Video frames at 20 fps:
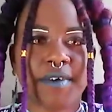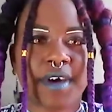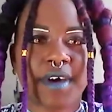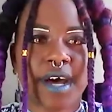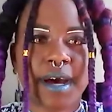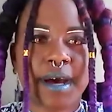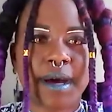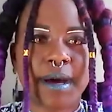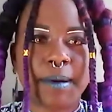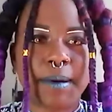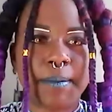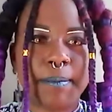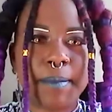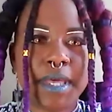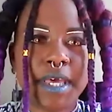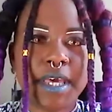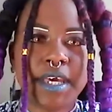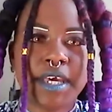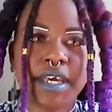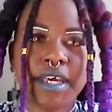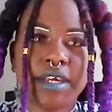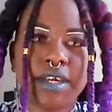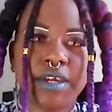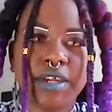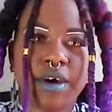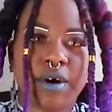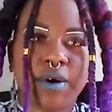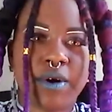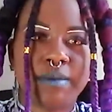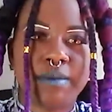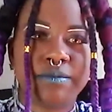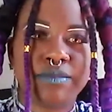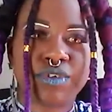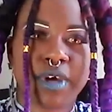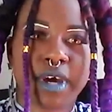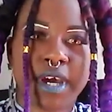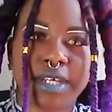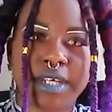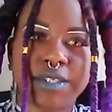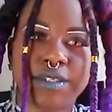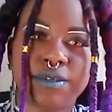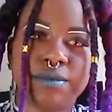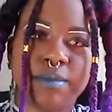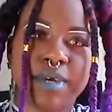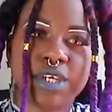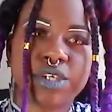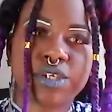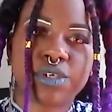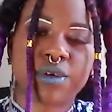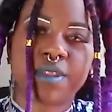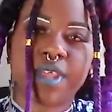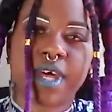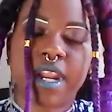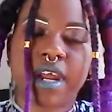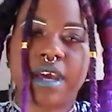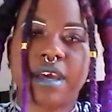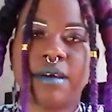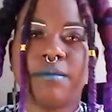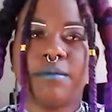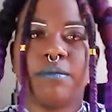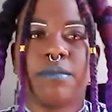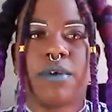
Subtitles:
I'm trying to make sure that I am